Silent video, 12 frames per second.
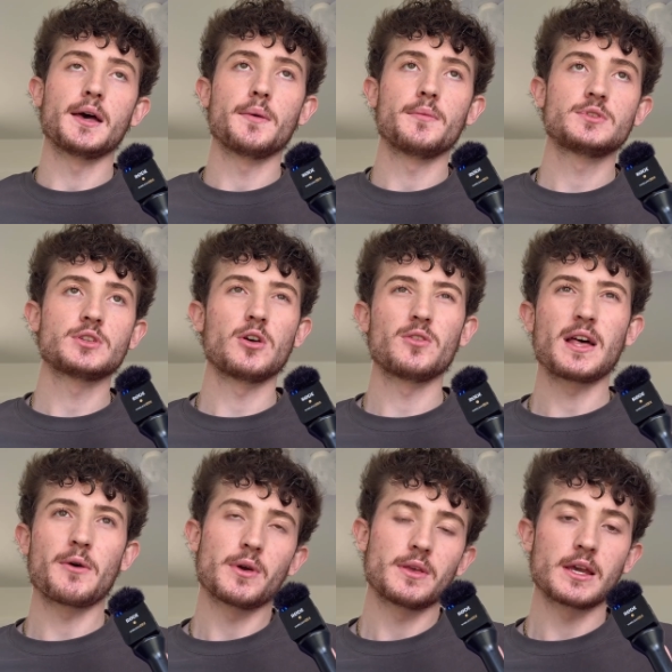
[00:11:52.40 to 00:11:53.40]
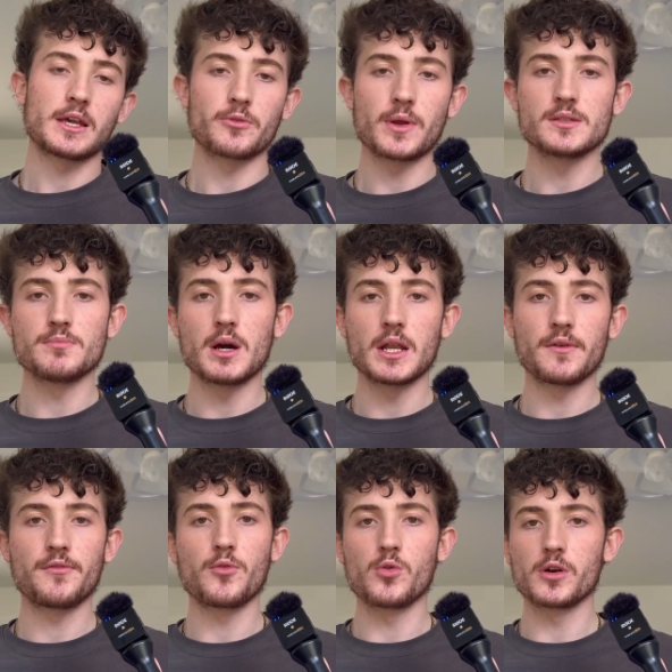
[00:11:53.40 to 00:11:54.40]
So that way they can raise money
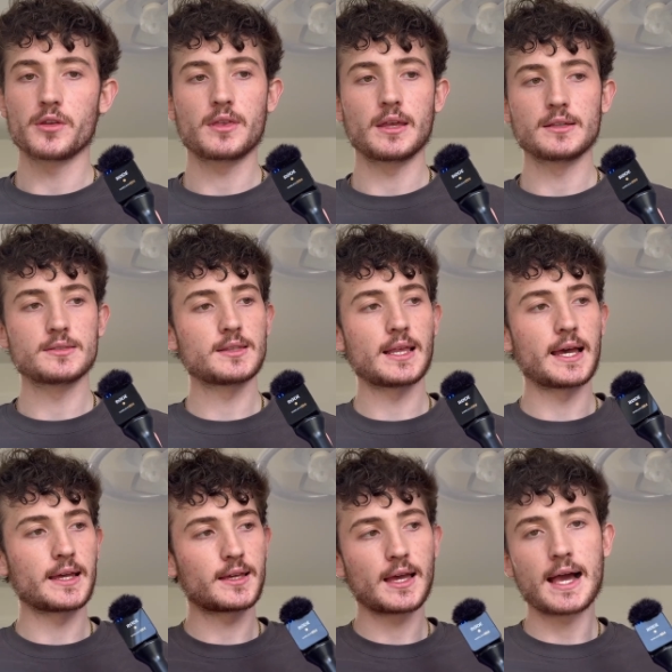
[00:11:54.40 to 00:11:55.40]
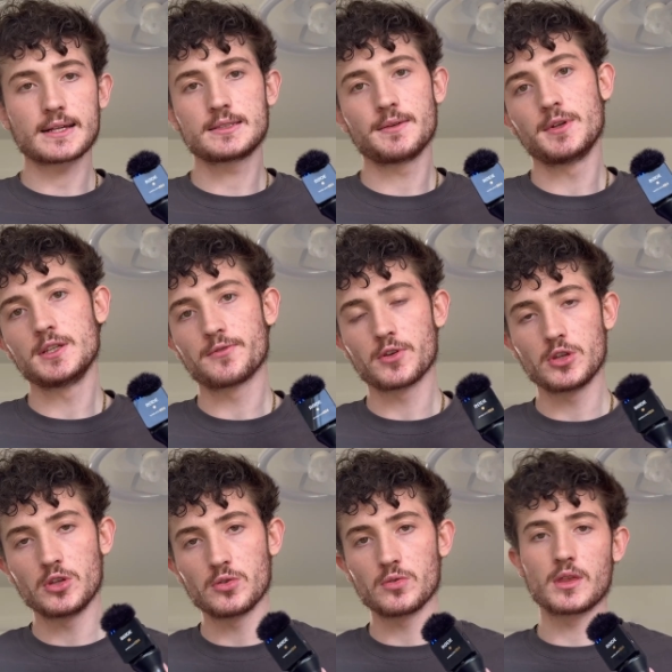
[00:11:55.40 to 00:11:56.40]
for things like activities for the
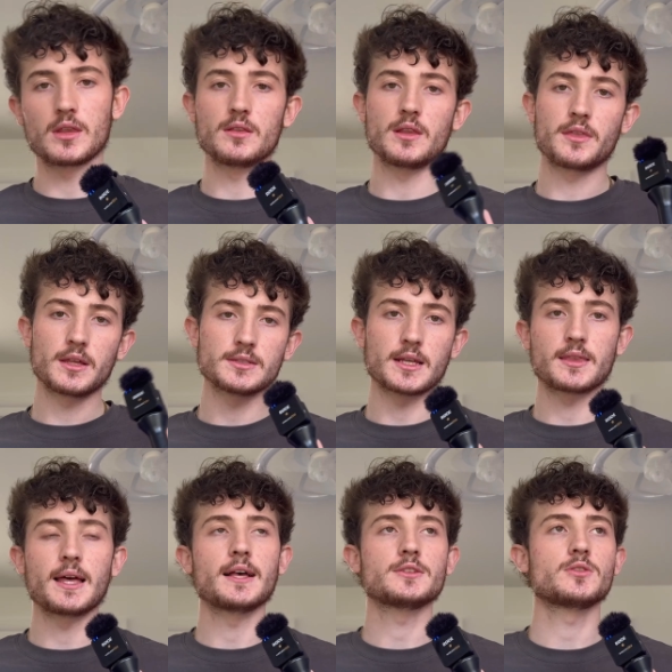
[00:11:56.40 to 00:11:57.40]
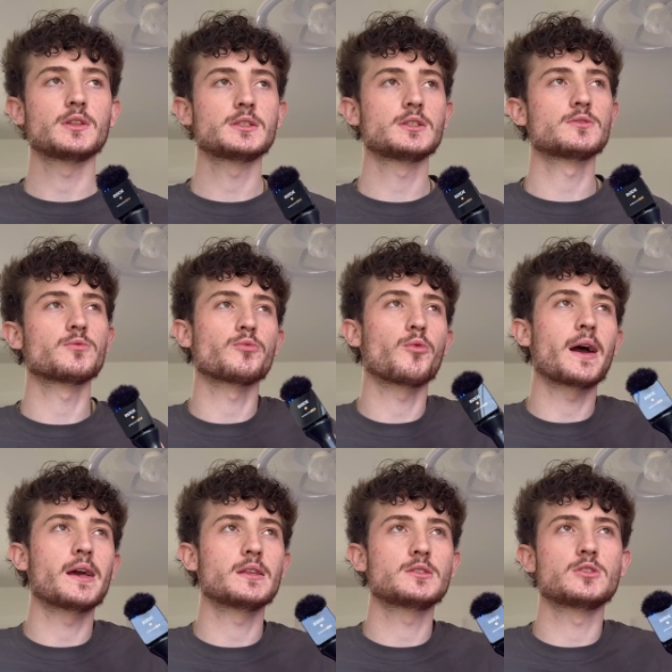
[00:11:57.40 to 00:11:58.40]
youth and things like that. So this is
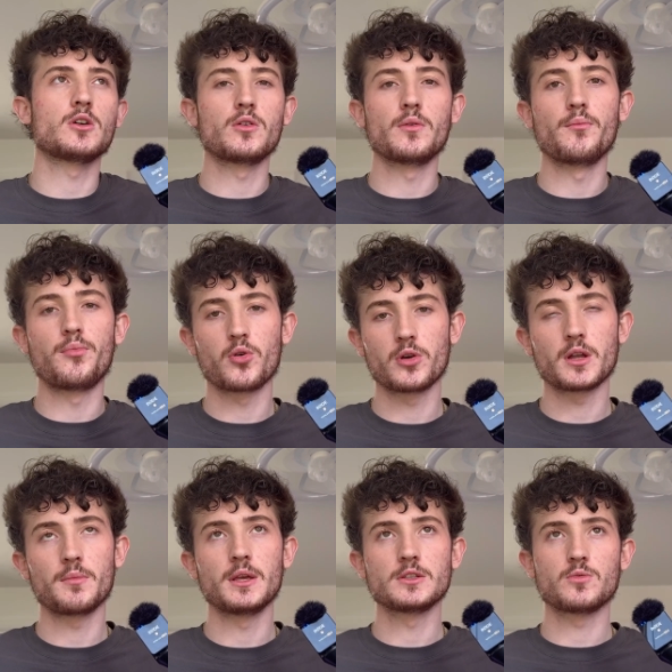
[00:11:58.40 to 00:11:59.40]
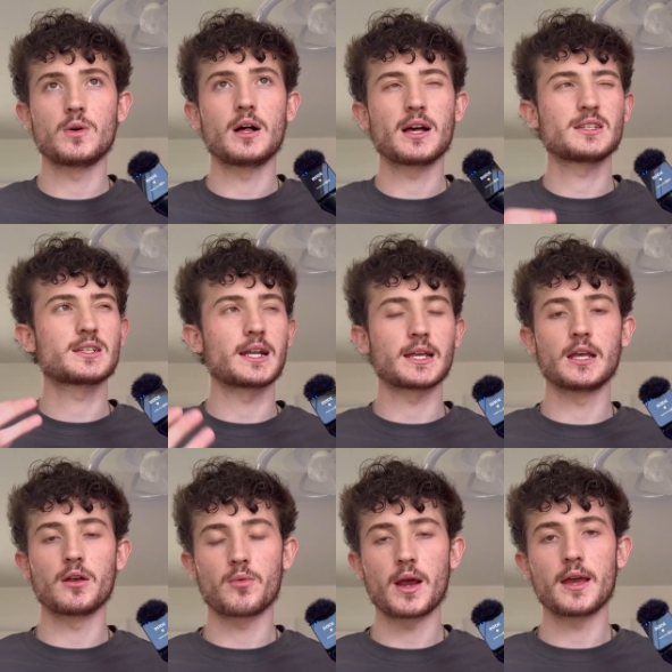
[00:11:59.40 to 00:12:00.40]
why it's so important to me as well. I just got to get
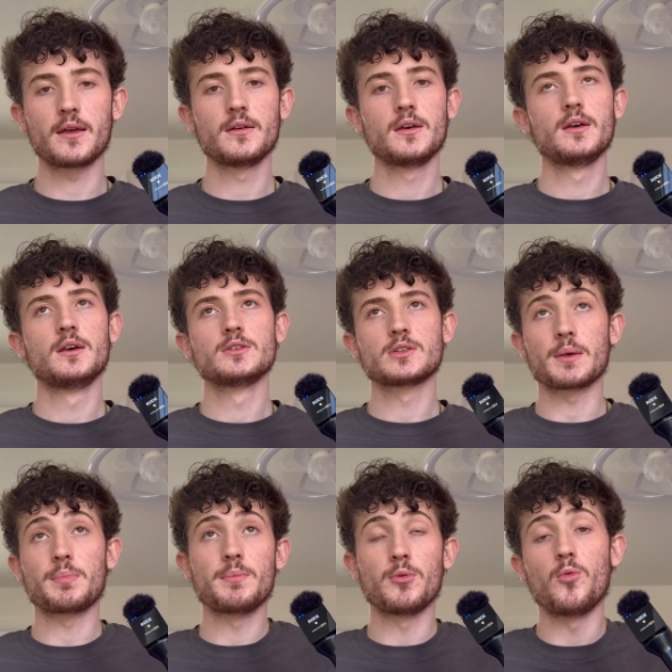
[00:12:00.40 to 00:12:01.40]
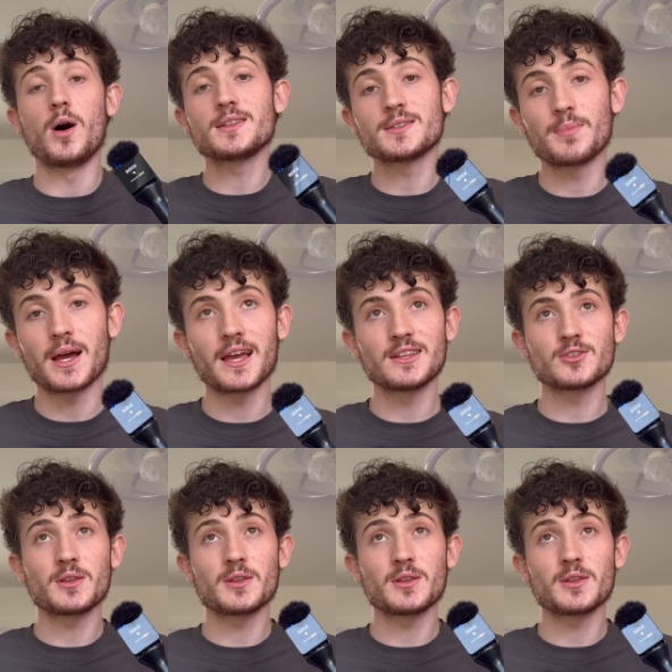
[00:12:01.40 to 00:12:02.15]
it right so that people want to buy it and so that